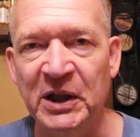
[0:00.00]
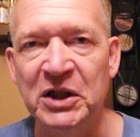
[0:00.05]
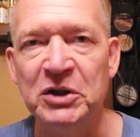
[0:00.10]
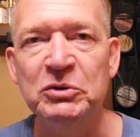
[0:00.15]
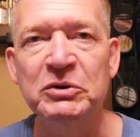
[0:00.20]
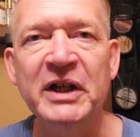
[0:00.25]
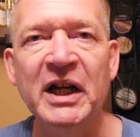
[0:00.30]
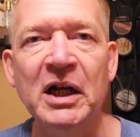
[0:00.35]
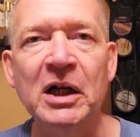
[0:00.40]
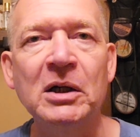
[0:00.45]
who
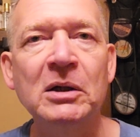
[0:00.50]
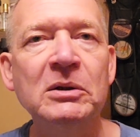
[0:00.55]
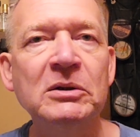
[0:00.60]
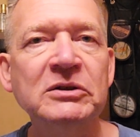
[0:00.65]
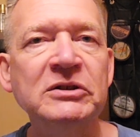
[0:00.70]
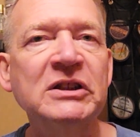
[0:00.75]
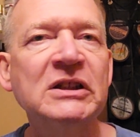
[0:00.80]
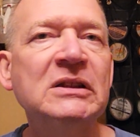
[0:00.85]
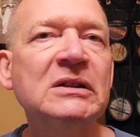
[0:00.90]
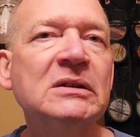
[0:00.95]
cares?
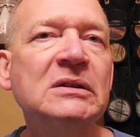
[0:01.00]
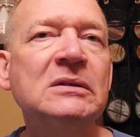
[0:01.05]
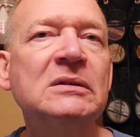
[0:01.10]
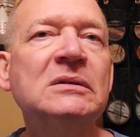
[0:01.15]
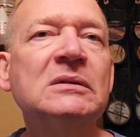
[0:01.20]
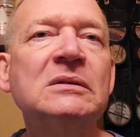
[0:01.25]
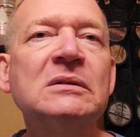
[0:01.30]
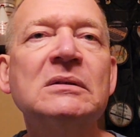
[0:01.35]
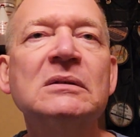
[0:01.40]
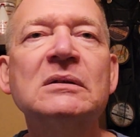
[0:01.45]

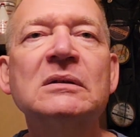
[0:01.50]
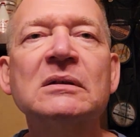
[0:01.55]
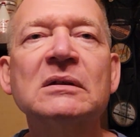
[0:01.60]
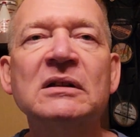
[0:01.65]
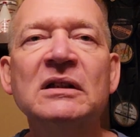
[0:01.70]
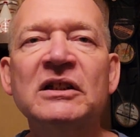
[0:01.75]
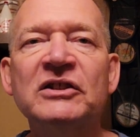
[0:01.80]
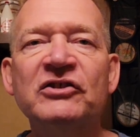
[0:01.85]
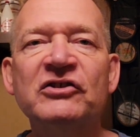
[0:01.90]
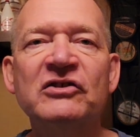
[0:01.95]

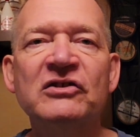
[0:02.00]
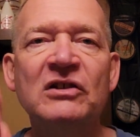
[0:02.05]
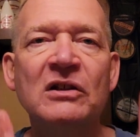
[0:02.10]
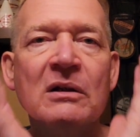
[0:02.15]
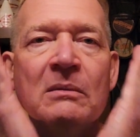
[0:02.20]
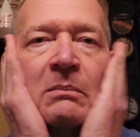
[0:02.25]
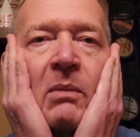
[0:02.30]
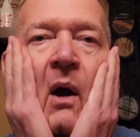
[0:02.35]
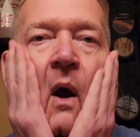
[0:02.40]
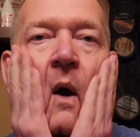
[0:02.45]
It's cheap.